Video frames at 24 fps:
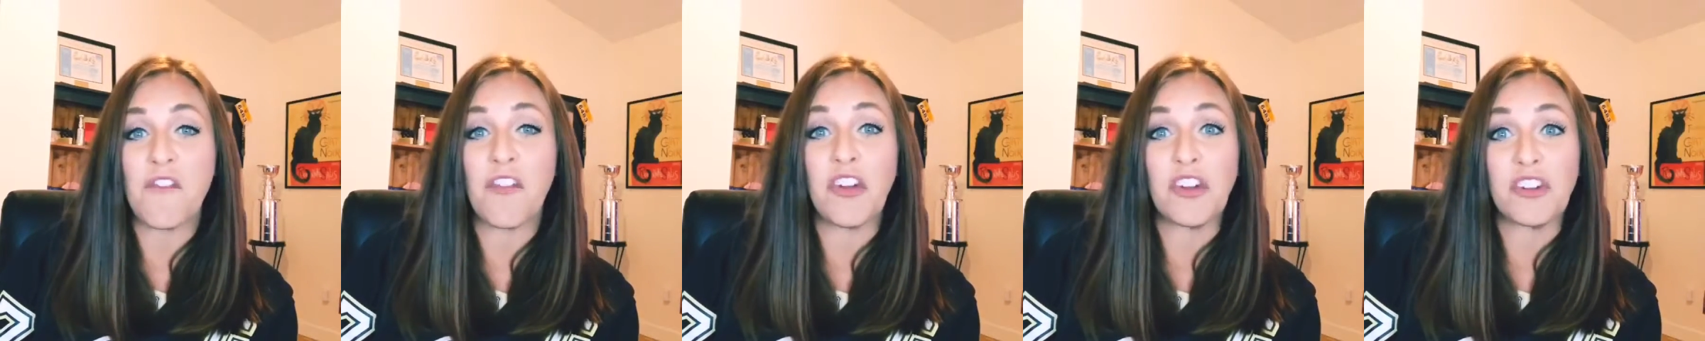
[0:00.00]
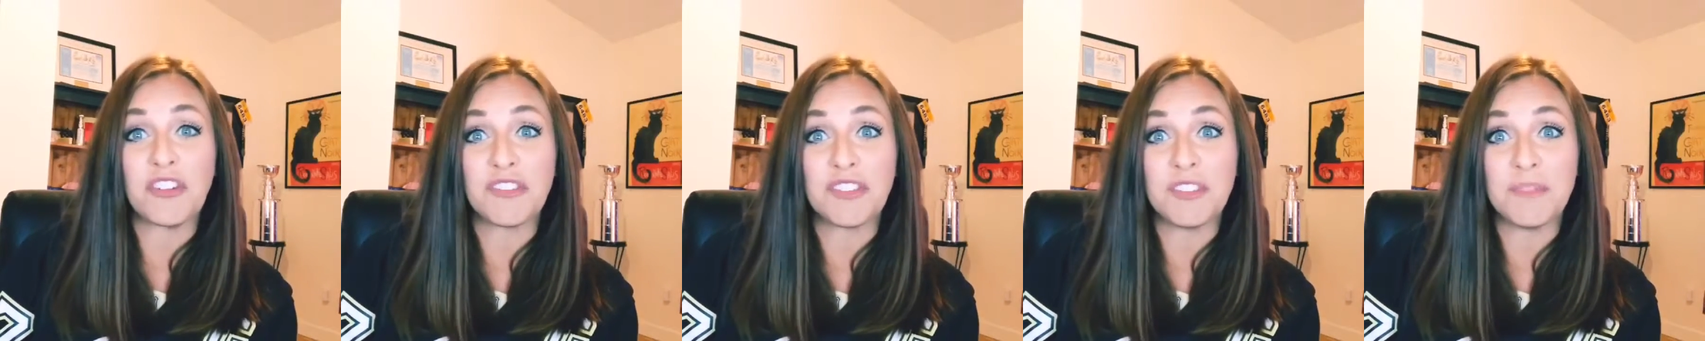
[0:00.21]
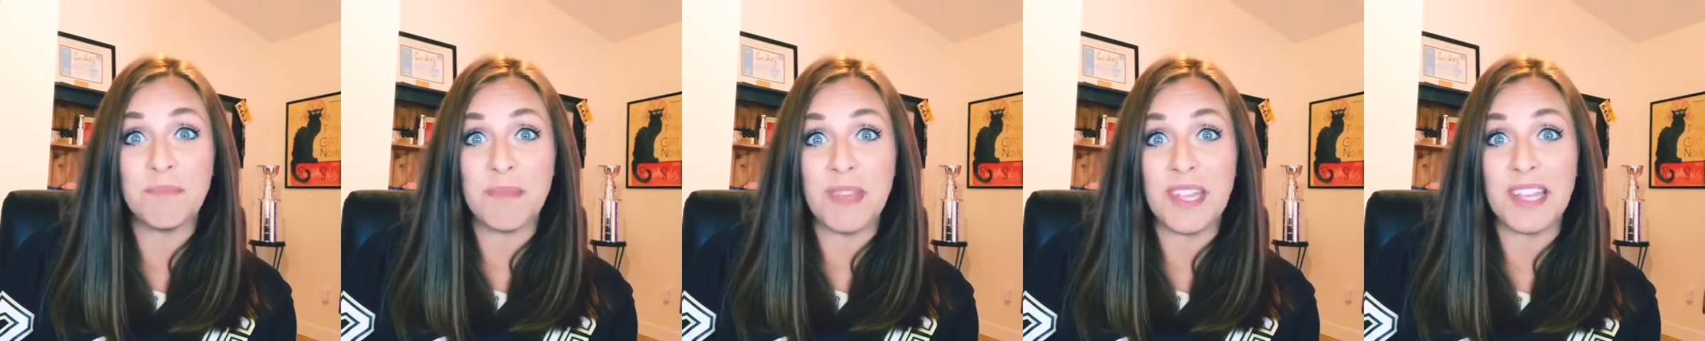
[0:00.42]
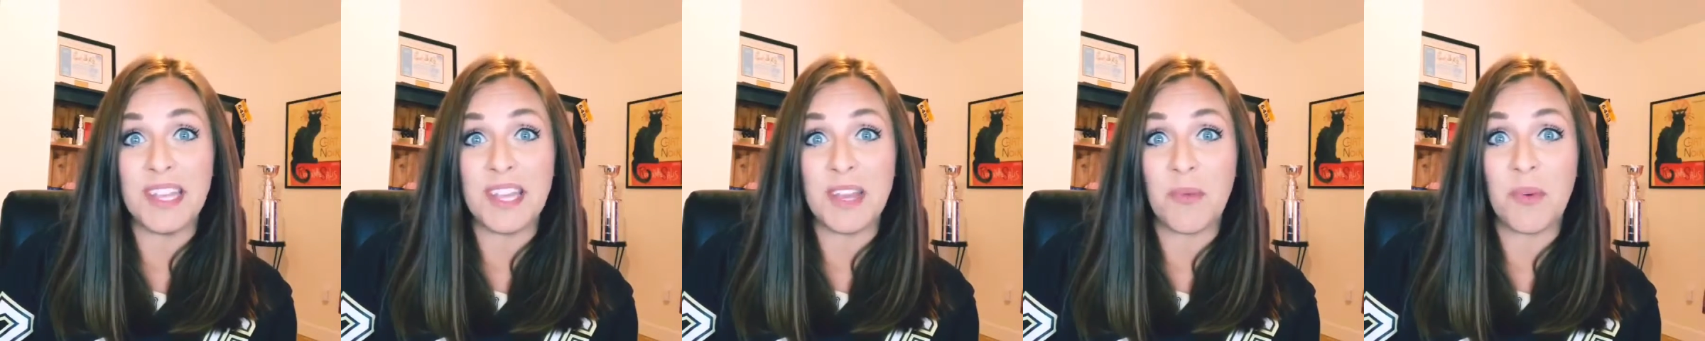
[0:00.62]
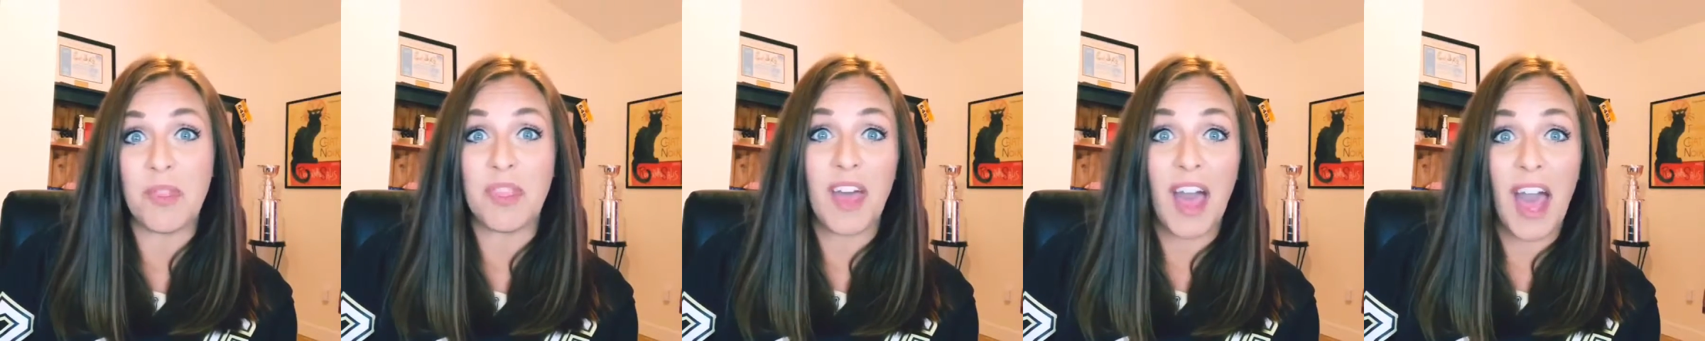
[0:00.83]
first
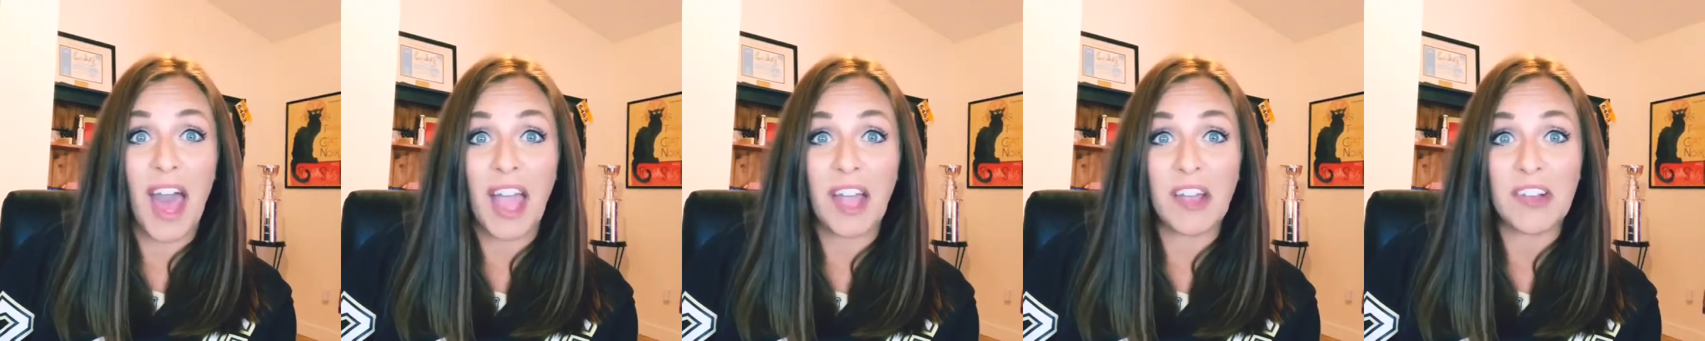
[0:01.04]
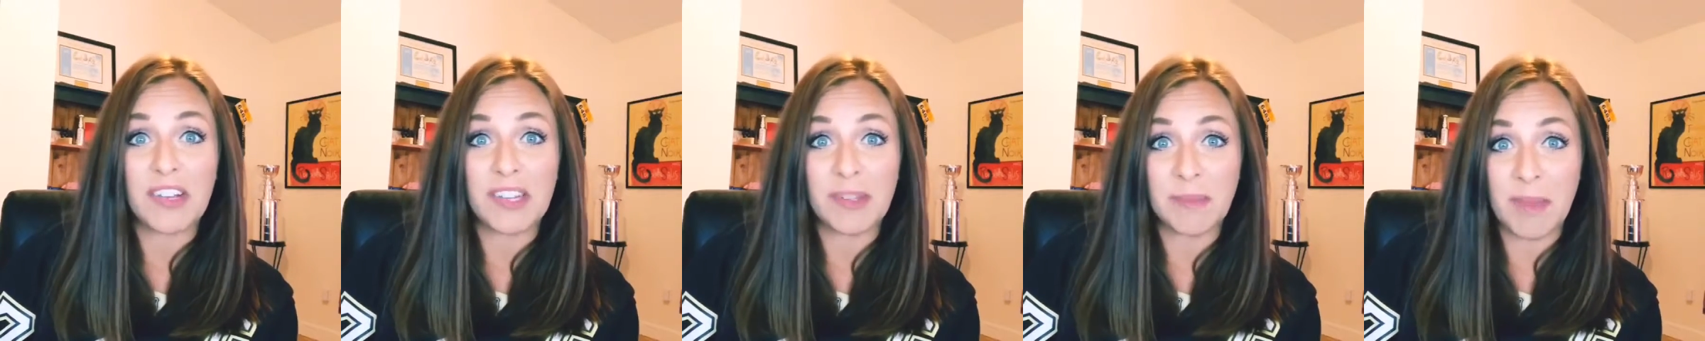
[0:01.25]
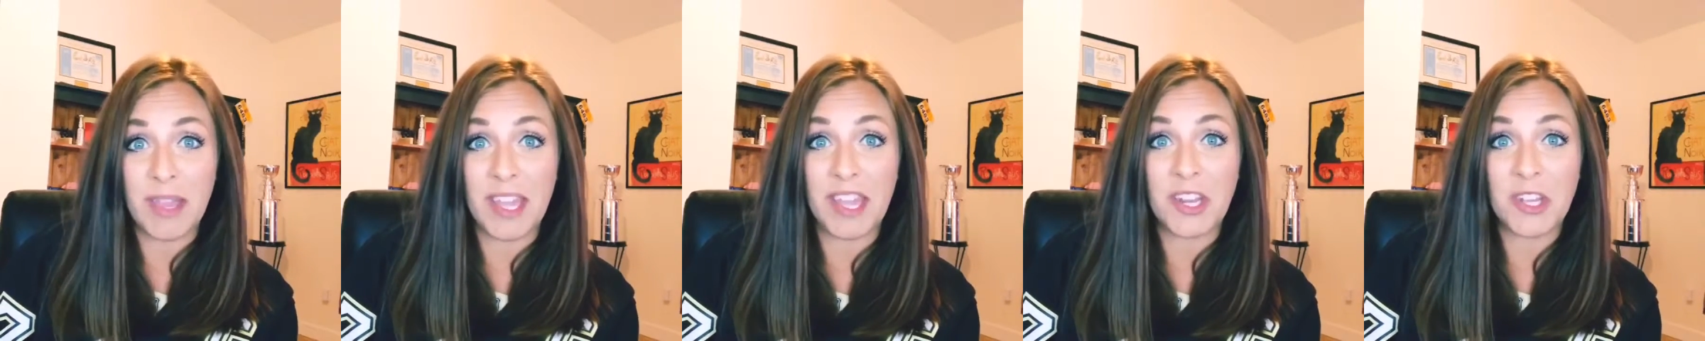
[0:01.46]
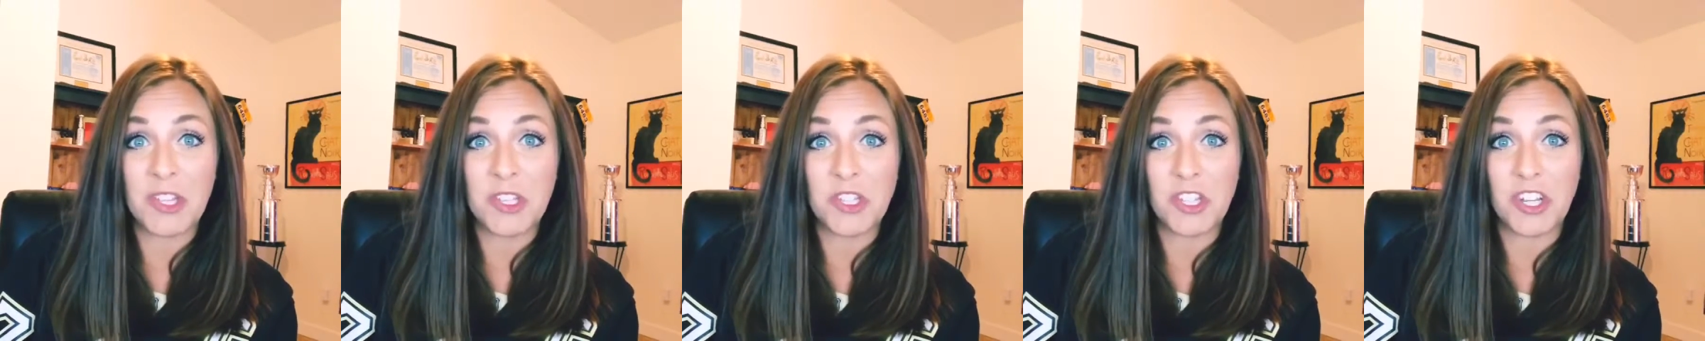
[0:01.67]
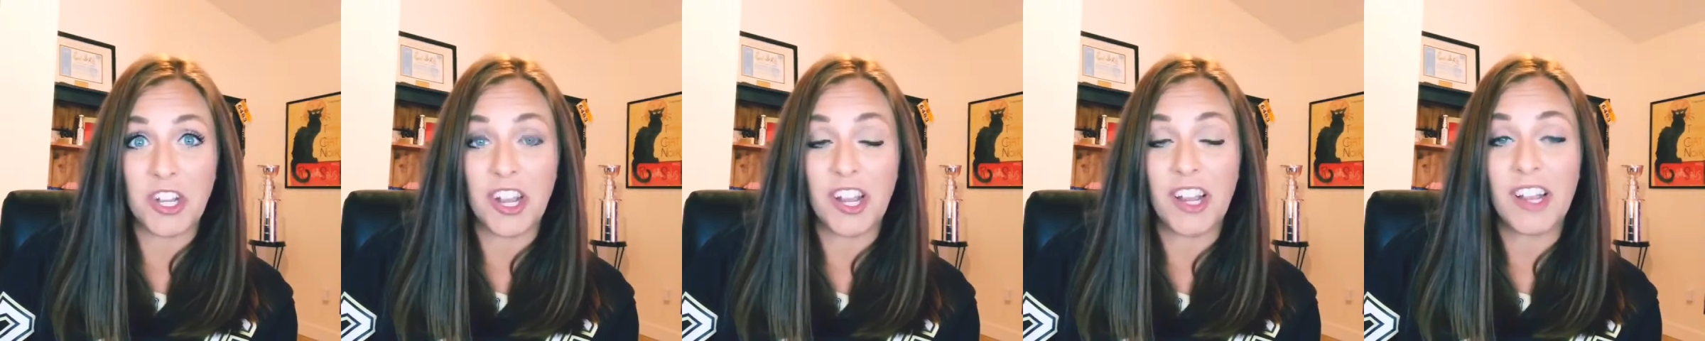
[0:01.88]
meeting with the hiring
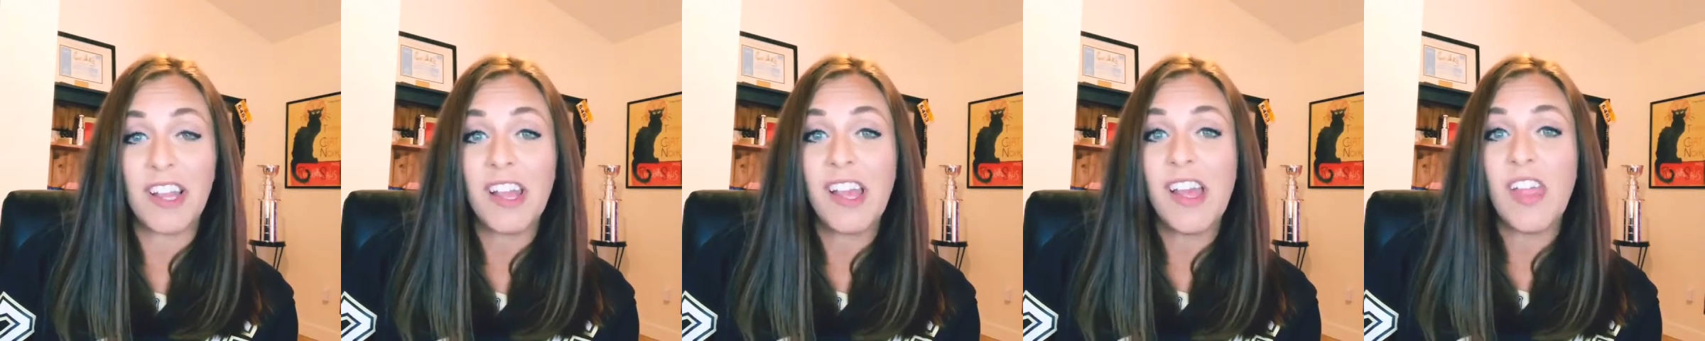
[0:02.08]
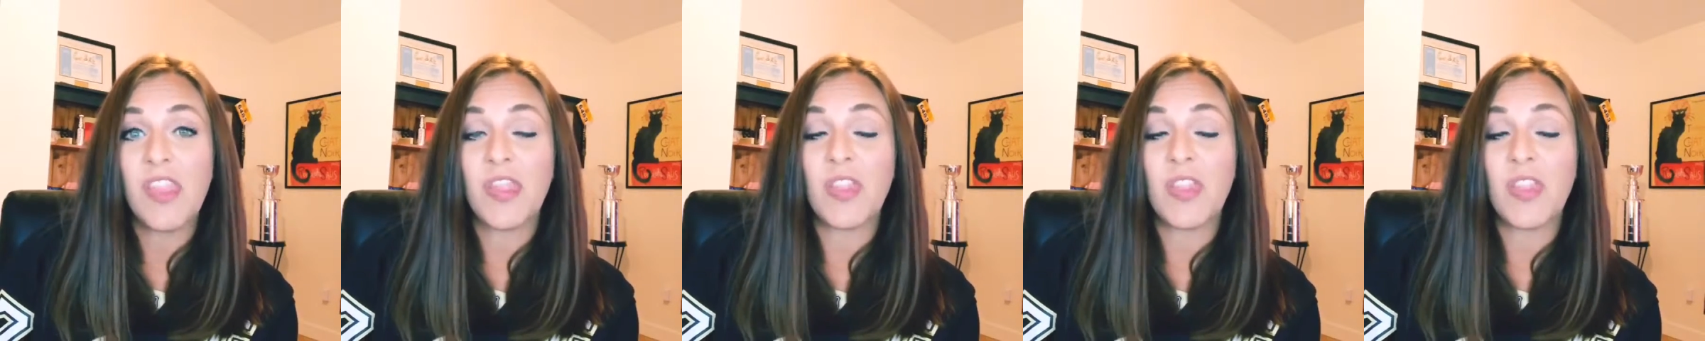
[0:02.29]
manager.